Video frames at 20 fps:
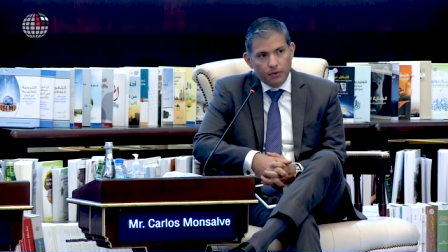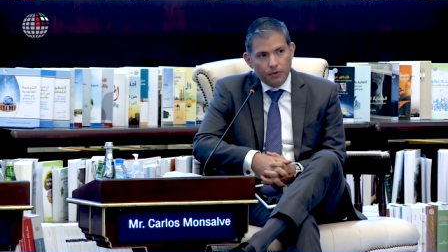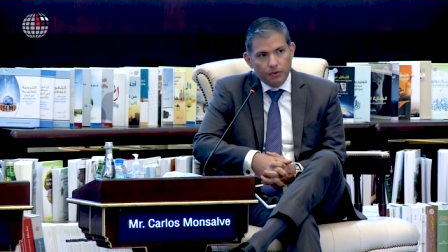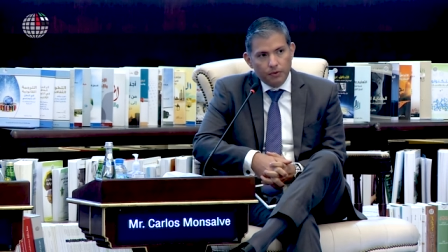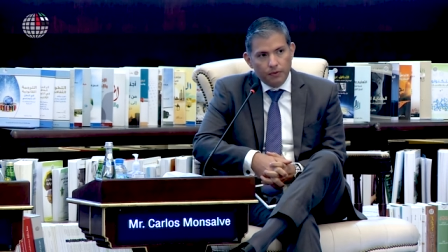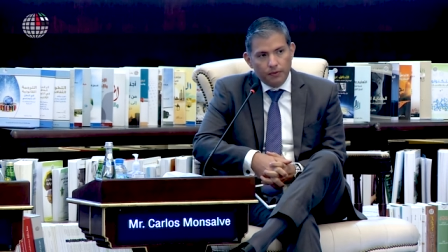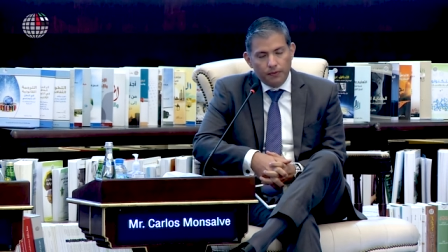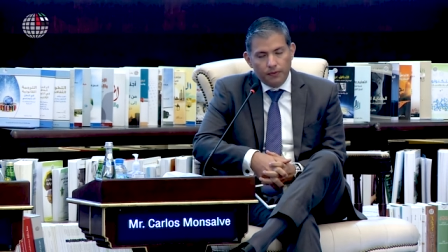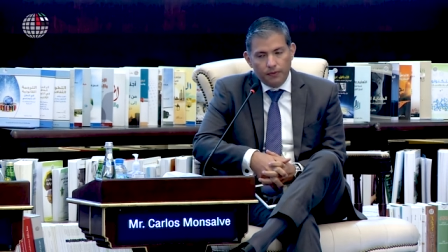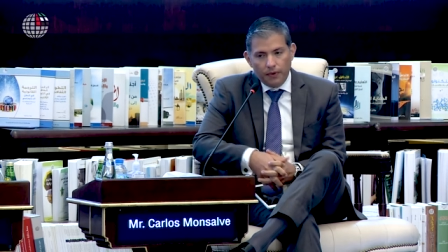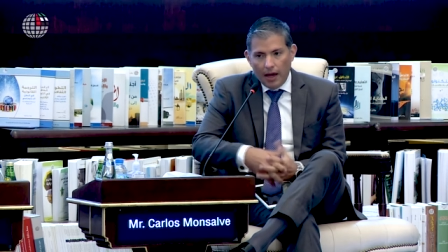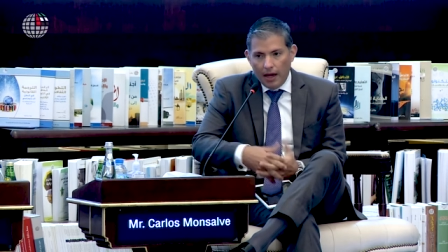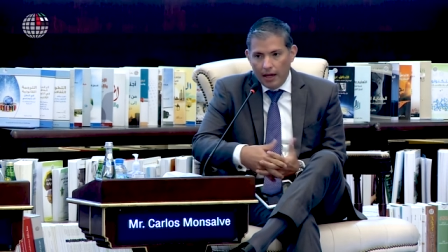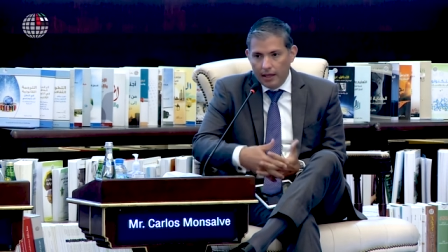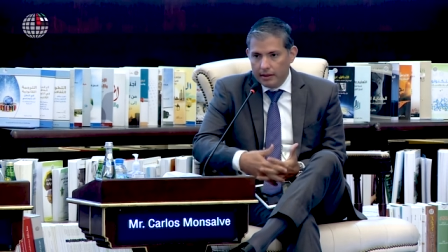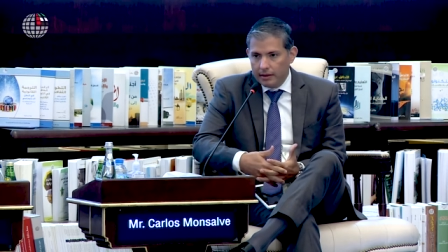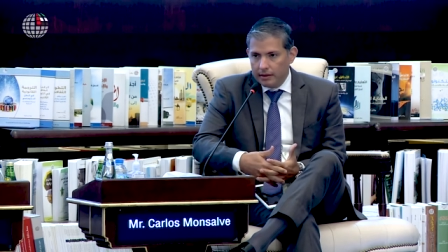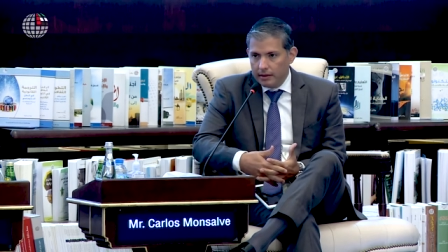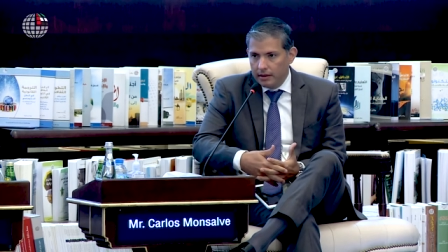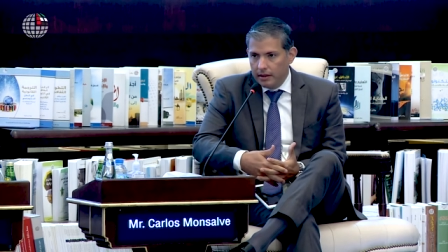to
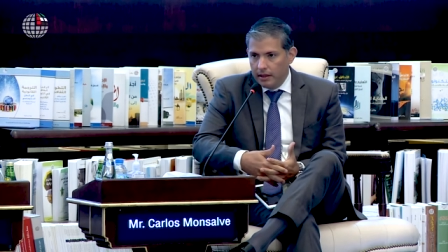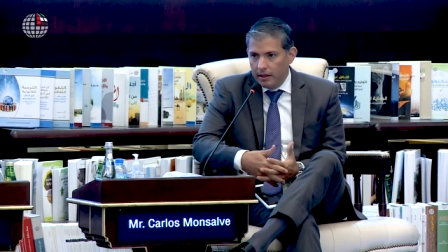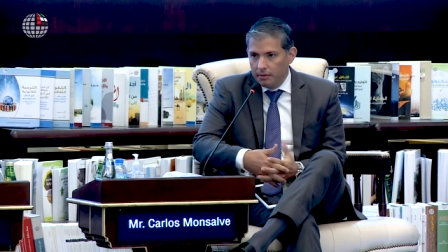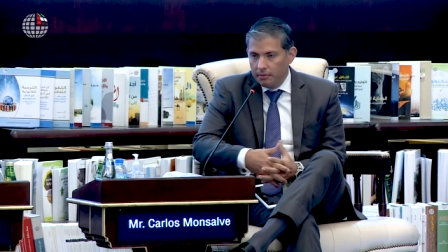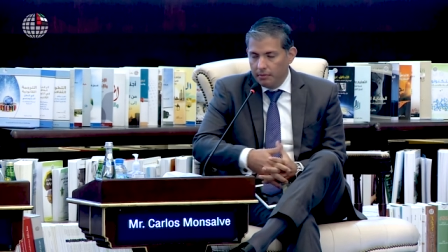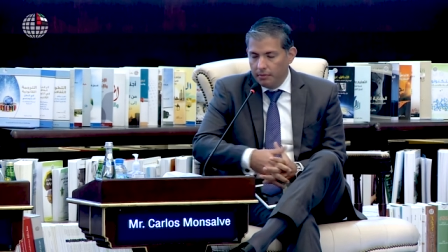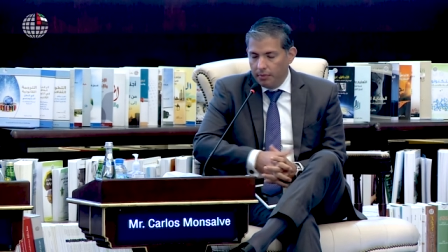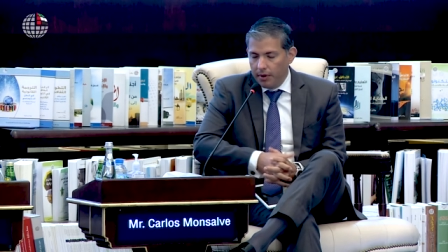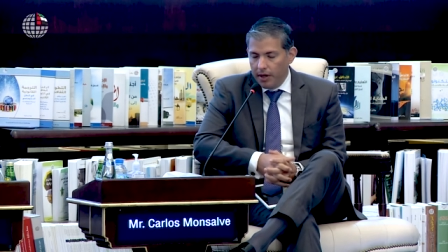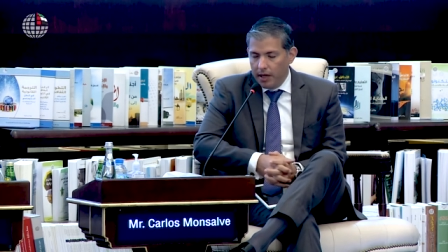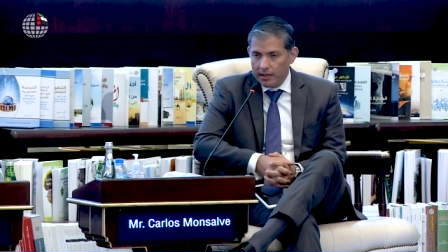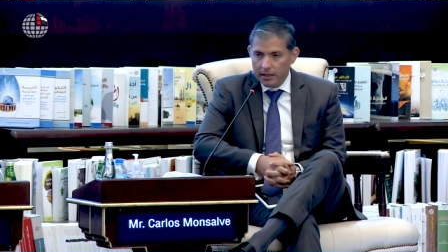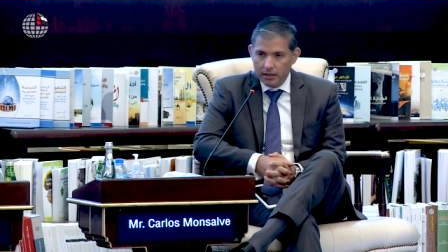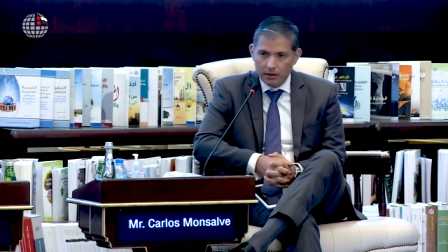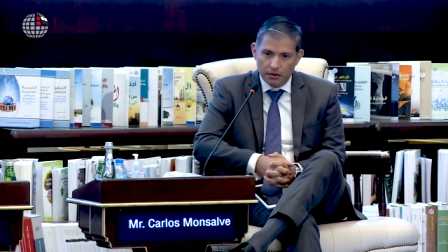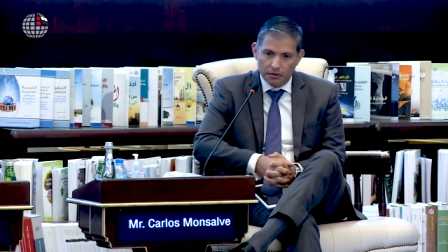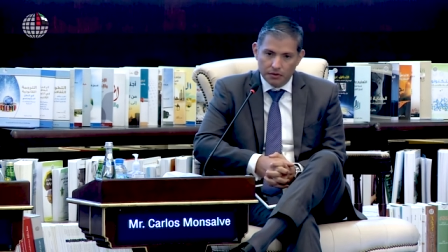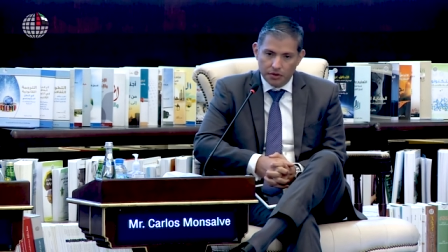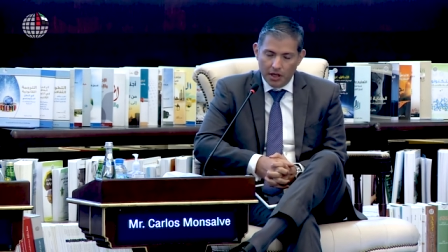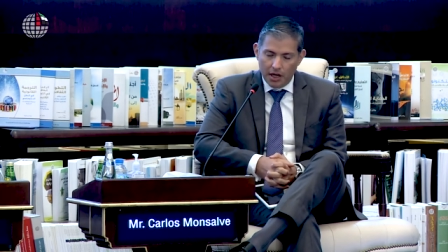fight the presence
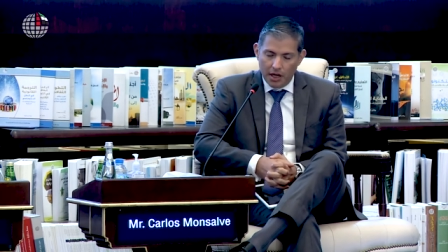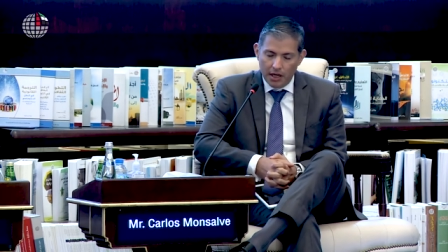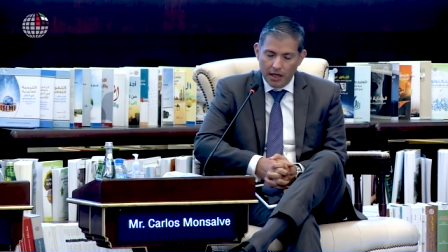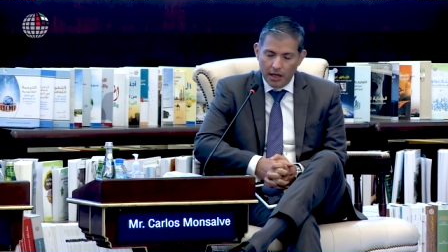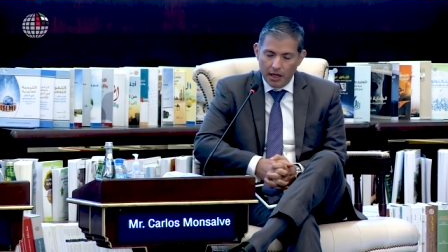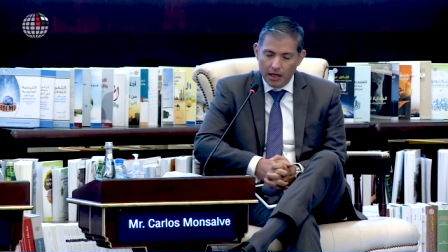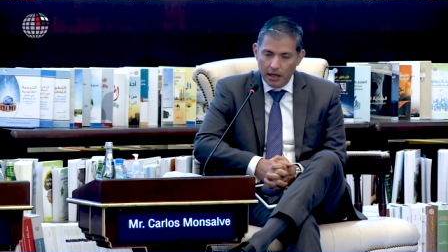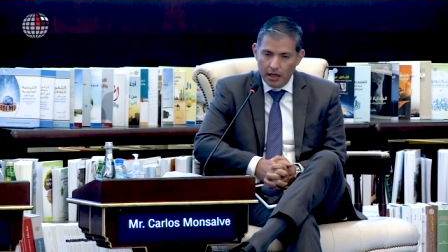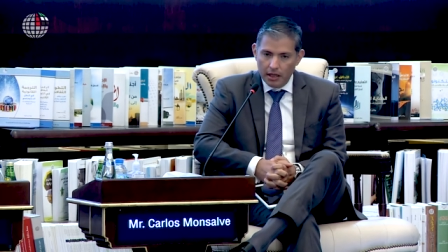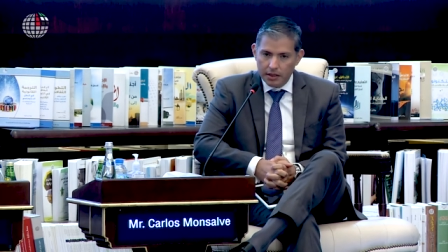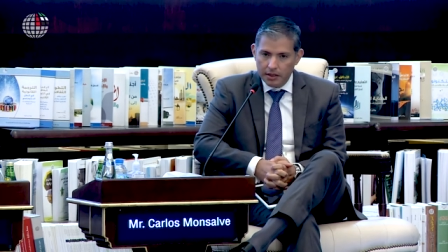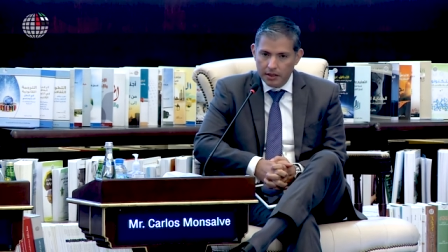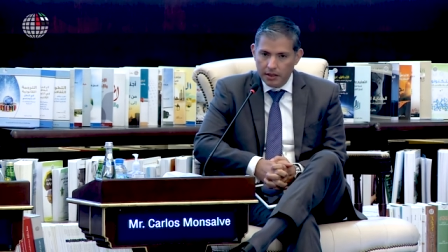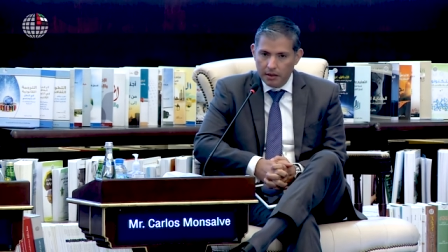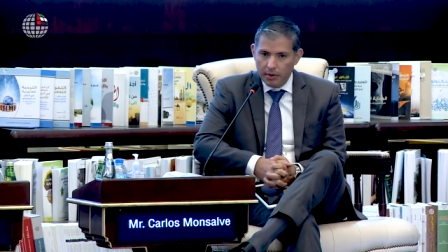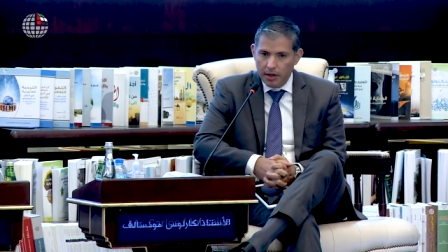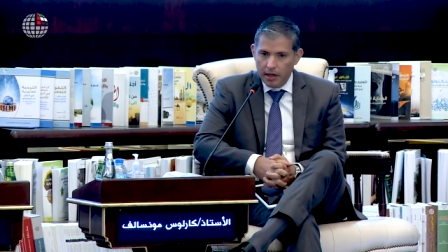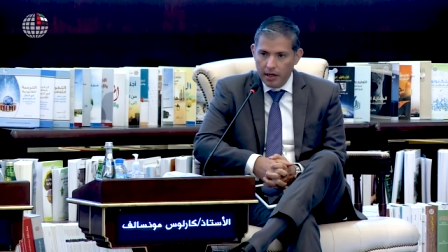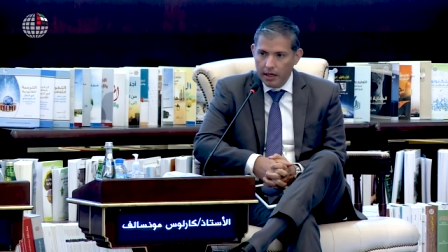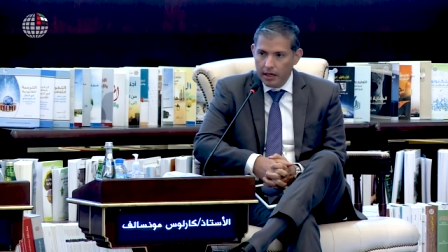of China in Latin
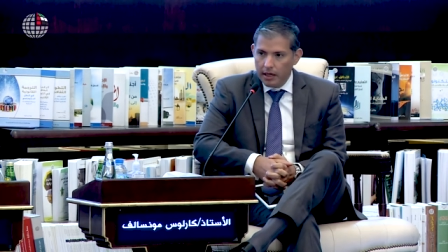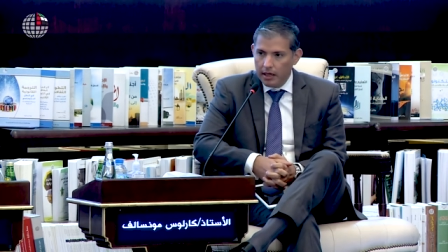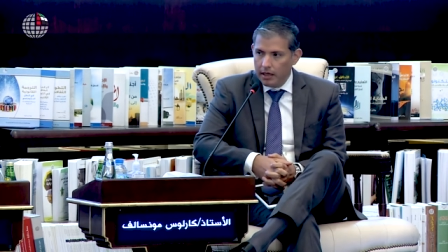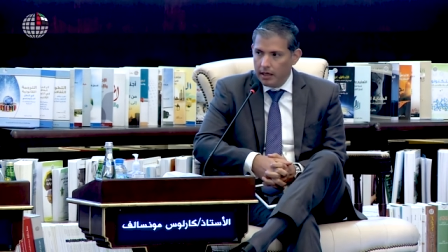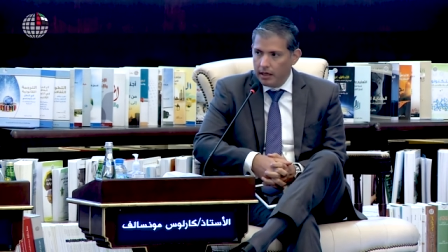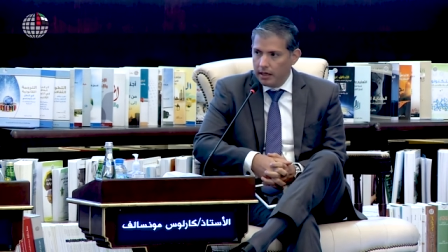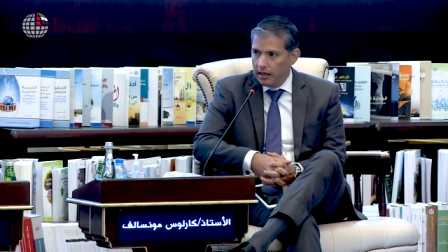America